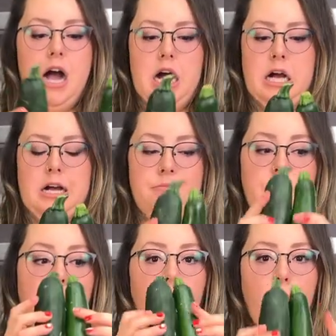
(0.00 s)

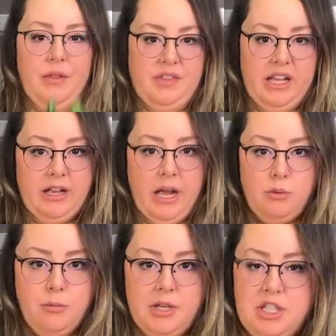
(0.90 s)
One thing I
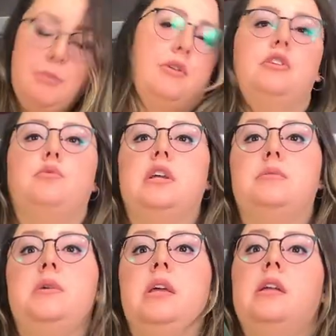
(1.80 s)
will mention about this
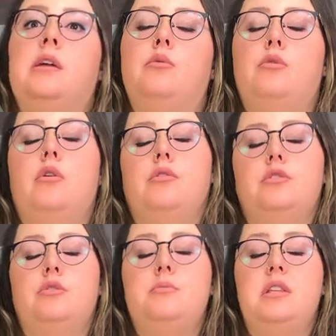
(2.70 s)
recipe, and it will
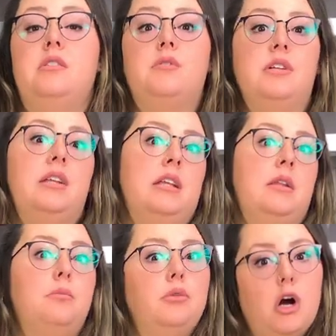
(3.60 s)
also be noted in
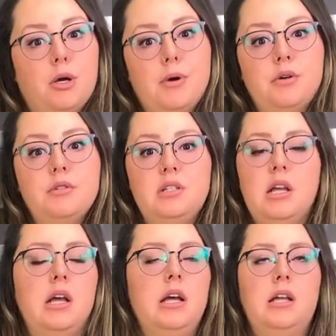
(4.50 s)
the blog post,
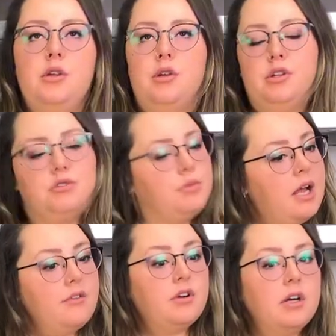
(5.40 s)
you can use
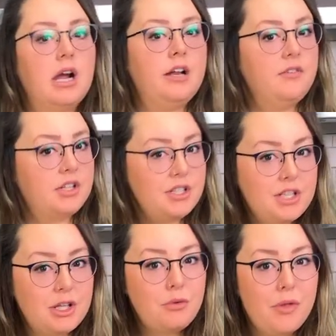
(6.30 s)
whatever kind of veggies
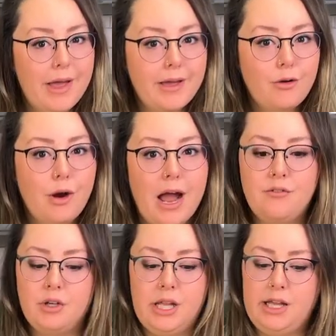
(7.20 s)
that you like or
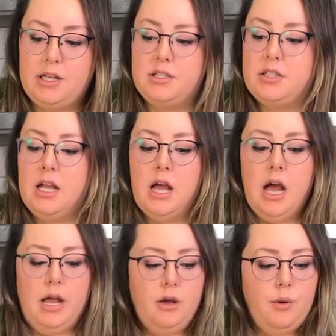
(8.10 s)
have on hand.
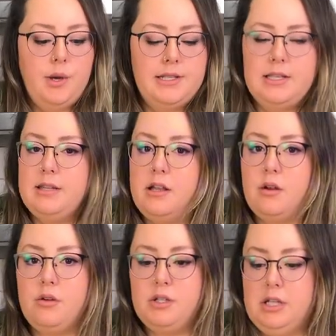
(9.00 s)
I always say that
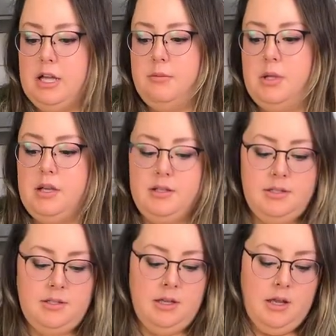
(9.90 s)
all the time because,